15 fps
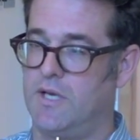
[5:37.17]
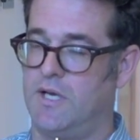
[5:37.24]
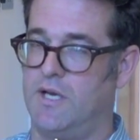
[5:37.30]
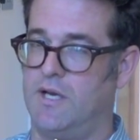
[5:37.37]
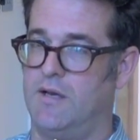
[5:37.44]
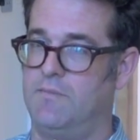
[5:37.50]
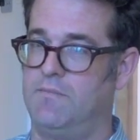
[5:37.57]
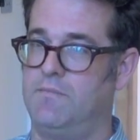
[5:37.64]

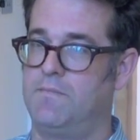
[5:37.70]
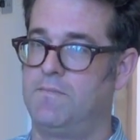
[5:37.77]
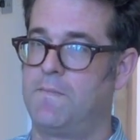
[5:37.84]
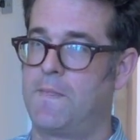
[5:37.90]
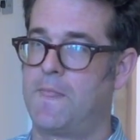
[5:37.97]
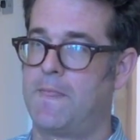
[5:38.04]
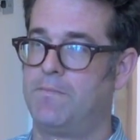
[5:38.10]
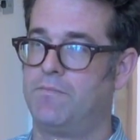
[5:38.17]

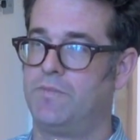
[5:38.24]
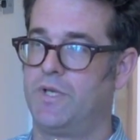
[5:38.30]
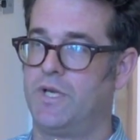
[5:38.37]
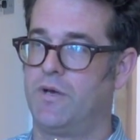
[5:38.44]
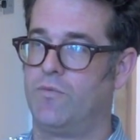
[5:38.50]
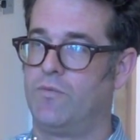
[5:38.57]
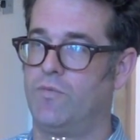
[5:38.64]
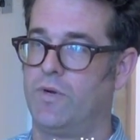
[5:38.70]
You
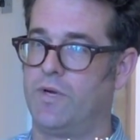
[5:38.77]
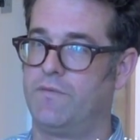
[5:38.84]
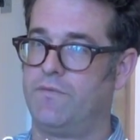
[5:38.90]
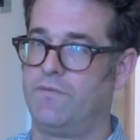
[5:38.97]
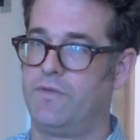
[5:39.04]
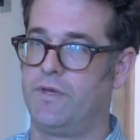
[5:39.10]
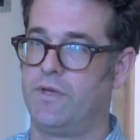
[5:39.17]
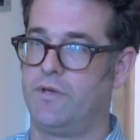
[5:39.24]
know, one
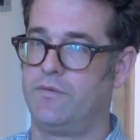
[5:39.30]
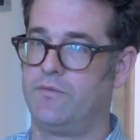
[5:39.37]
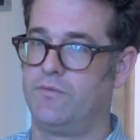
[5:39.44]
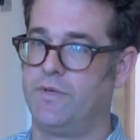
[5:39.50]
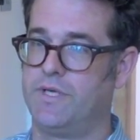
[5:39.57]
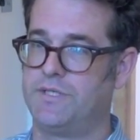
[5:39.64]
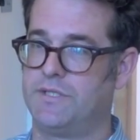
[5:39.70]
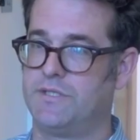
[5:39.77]
of the
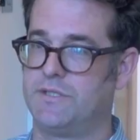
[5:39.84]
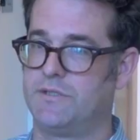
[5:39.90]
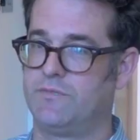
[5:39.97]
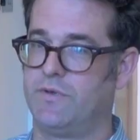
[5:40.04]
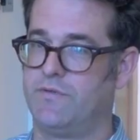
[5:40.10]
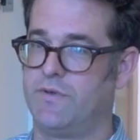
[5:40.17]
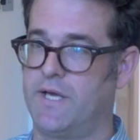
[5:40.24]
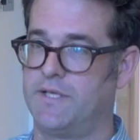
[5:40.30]

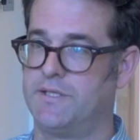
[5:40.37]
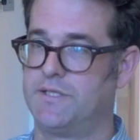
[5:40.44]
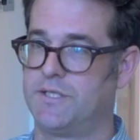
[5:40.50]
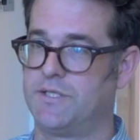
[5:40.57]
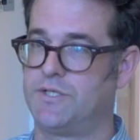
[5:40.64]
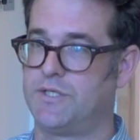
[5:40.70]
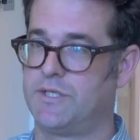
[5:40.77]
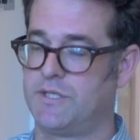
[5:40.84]
reasons we've had
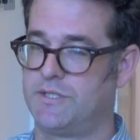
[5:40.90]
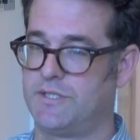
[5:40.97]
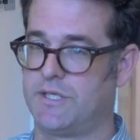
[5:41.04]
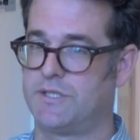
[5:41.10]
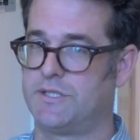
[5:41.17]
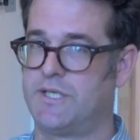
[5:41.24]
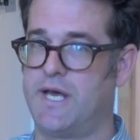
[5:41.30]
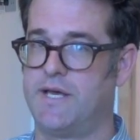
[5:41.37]
such
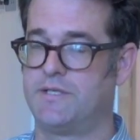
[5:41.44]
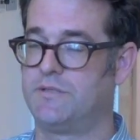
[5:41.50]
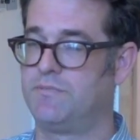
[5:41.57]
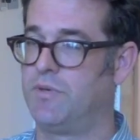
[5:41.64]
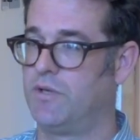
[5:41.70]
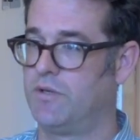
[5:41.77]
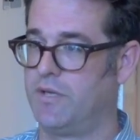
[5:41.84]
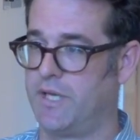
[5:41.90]

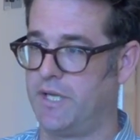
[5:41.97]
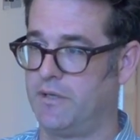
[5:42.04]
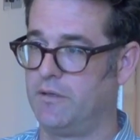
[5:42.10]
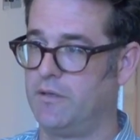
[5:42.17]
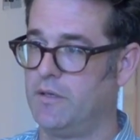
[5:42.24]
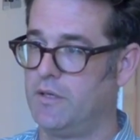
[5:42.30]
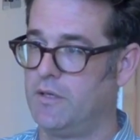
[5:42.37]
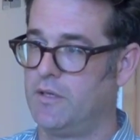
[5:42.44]
success
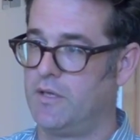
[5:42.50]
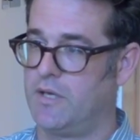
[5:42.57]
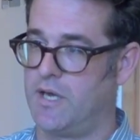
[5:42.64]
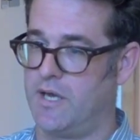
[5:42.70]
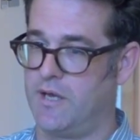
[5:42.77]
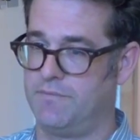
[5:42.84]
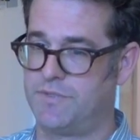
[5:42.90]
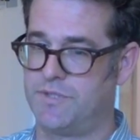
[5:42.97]
pulling
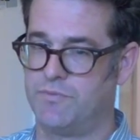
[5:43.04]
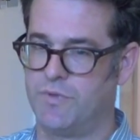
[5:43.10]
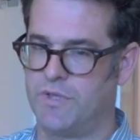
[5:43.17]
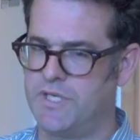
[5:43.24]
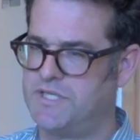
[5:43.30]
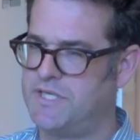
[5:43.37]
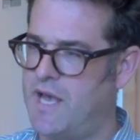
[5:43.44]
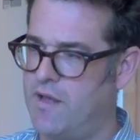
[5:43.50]
some
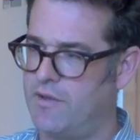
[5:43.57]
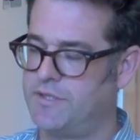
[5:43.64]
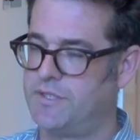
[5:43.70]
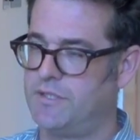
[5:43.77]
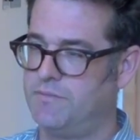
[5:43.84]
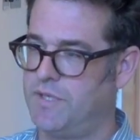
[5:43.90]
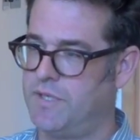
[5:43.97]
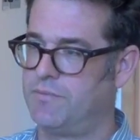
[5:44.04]
really
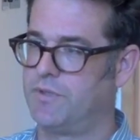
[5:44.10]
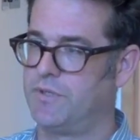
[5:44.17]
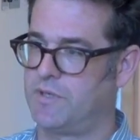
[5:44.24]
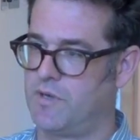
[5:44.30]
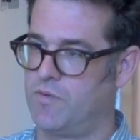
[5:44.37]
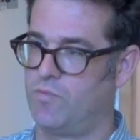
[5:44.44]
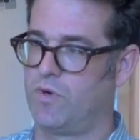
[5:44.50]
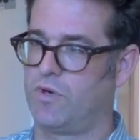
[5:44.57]
talented people
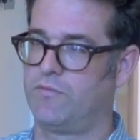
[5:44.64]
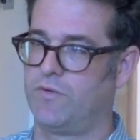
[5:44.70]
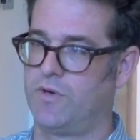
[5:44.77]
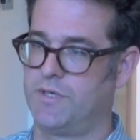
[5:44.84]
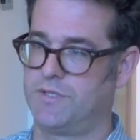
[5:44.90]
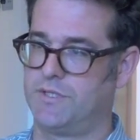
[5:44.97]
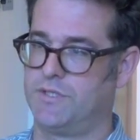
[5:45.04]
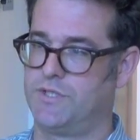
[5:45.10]
to come work
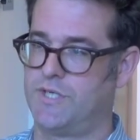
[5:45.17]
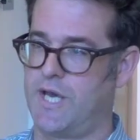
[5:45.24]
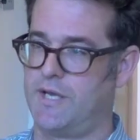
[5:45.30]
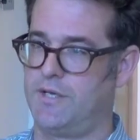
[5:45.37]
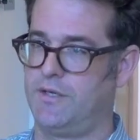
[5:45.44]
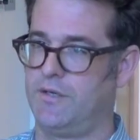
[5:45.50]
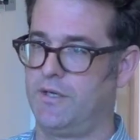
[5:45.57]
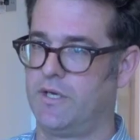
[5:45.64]
for us in
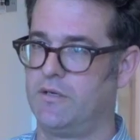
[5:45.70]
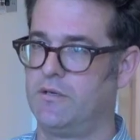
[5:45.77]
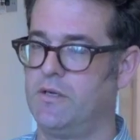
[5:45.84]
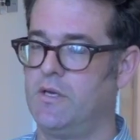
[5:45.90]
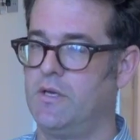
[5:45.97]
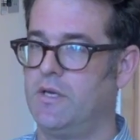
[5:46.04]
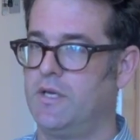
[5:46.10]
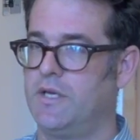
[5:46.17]
Chattanooga
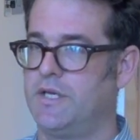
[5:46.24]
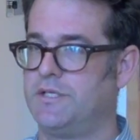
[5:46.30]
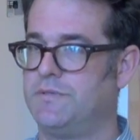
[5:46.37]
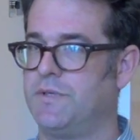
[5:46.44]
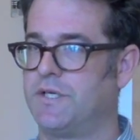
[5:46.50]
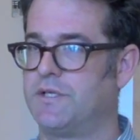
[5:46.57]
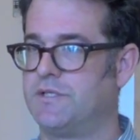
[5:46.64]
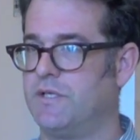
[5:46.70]

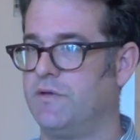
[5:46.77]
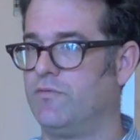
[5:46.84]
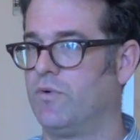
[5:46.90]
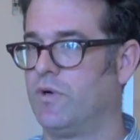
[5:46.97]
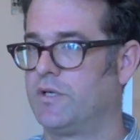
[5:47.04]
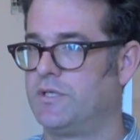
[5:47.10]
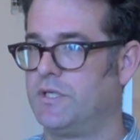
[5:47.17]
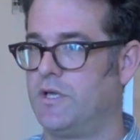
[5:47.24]
is because they've
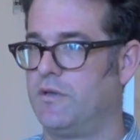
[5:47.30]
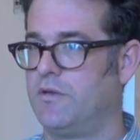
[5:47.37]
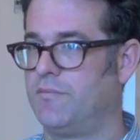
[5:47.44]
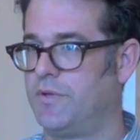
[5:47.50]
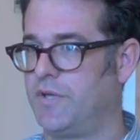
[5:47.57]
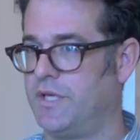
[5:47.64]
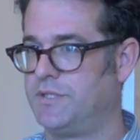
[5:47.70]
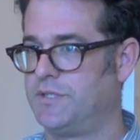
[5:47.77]
worked in
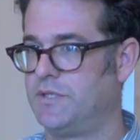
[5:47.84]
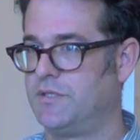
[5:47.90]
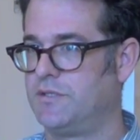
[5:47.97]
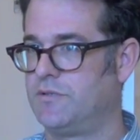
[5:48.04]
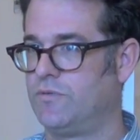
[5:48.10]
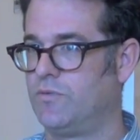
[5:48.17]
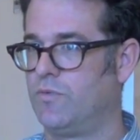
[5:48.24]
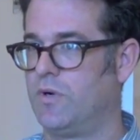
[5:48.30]
other
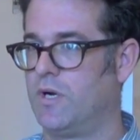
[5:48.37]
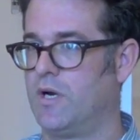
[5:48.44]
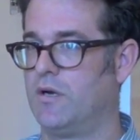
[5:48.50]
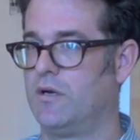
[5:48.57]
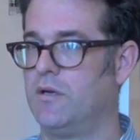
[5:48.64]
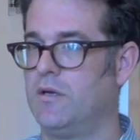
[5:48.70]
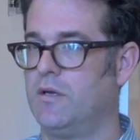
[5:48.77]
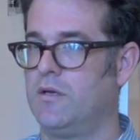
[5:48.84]
places
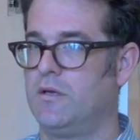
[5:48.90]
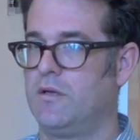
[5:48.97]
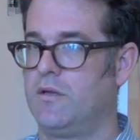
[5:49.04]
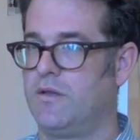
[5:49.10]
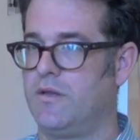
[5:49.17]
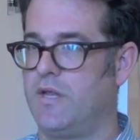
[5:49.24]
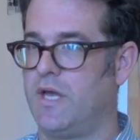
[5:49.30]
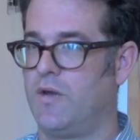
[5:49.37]
where
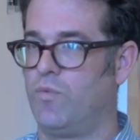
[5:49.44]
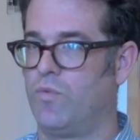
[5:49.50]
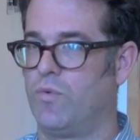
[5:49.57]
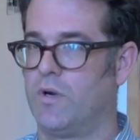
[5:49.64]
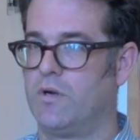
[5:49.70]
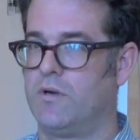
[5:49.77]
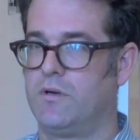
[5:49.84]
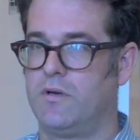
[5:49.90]
they
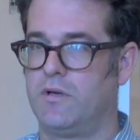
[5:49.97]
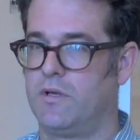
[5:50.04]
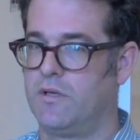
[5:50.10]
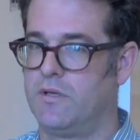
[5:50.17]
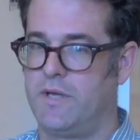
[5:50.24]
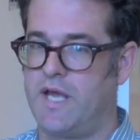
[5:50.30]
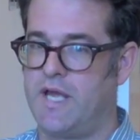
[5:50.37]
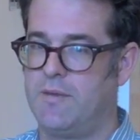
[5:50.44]
weren't
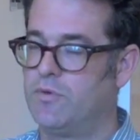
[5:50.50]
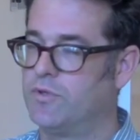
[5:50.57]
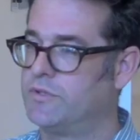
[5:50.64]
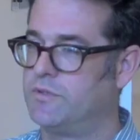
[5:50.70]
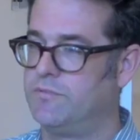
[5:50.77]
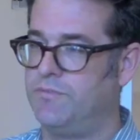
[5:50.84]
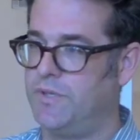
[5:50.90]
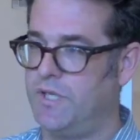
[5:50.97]

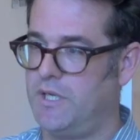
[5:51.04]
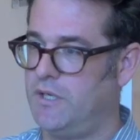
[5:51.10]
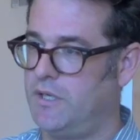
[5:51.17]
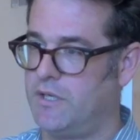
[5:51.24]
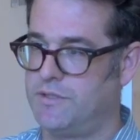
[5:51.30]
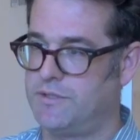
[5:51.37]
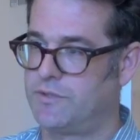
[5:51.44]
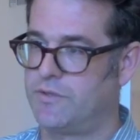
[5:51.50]
able to
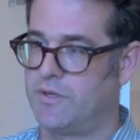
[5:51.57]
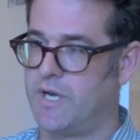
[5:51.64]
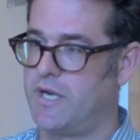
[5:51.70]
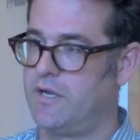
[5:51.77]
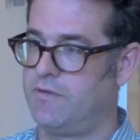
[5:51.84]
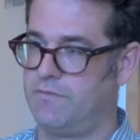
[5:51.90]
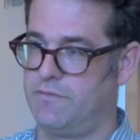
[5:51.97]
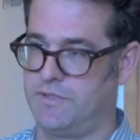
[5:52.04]
be as
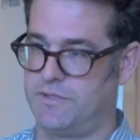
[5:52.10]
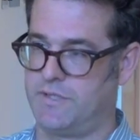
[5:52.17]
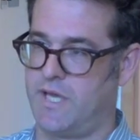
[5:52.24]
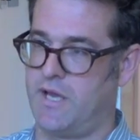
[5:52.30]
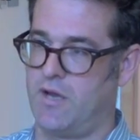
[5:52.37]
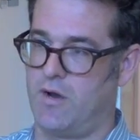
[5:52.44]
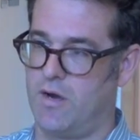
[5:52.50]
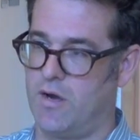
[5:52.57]
creative as
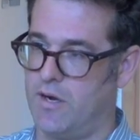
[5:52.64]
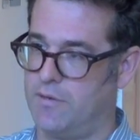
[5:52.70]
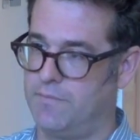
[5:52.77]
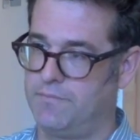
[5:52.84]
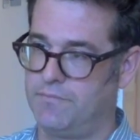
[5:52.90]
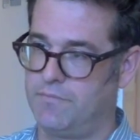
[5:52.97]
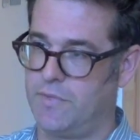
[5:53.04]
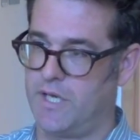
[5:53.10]
they
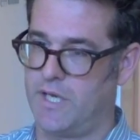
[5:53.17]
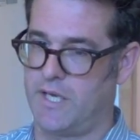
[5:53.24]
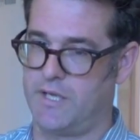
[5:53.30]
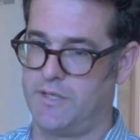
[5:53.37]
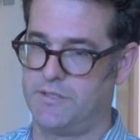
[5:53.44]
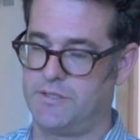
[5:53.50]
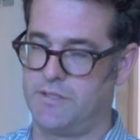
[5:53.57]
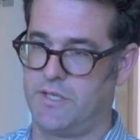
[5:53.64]
are.
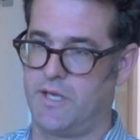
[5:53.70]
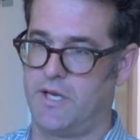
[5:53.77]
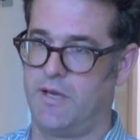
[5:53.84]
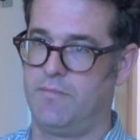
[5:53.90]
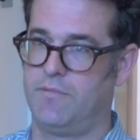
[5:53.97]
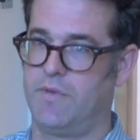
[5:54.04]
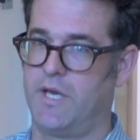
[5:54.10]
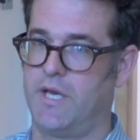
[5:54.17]
And
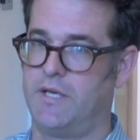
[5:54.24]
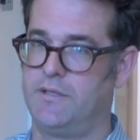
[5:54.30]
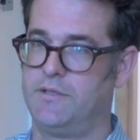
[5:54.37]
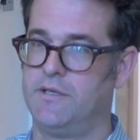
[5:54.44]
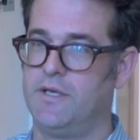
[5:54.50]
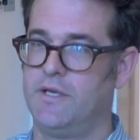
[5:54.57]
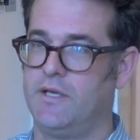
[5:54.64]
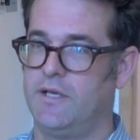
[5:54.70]

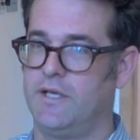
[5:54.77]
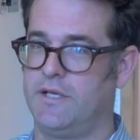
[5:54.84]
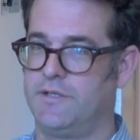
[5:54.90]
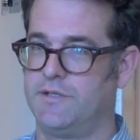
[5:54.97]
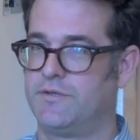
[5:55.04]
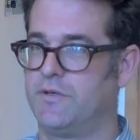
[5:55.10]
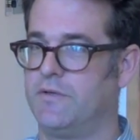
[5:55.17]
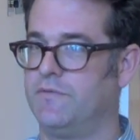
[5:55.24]

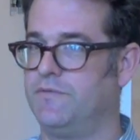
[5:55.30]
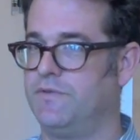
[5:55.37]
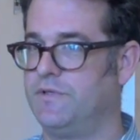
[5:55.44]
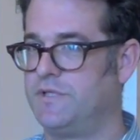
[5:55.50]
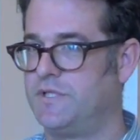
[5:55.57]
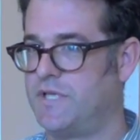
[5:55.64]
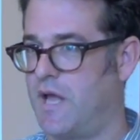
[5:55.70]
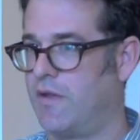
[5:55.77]
in sort of
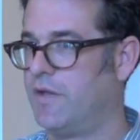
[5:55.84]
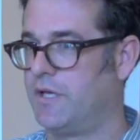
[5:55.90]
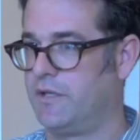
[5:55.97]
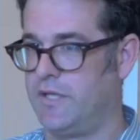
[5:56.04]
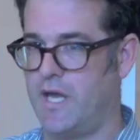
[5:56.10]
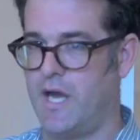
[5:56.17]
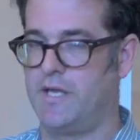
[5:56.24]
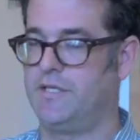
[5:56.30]

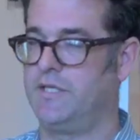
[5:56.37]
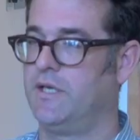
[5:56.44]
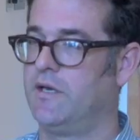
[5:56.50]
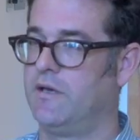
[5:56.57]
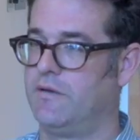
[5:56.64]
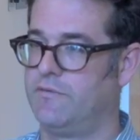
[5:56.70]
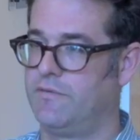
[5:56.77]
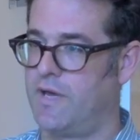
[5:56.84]
selling the
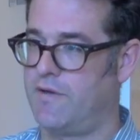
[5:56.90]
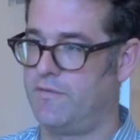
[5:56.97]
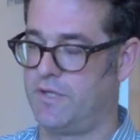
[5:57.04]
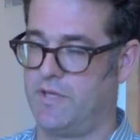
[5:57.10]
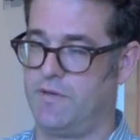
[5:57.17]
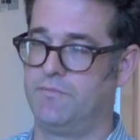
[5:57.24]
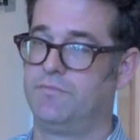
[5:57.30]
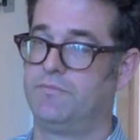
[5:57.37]
idea of
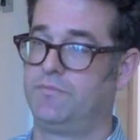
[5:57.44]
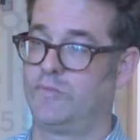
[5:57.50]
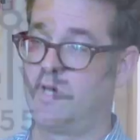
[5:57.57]
having them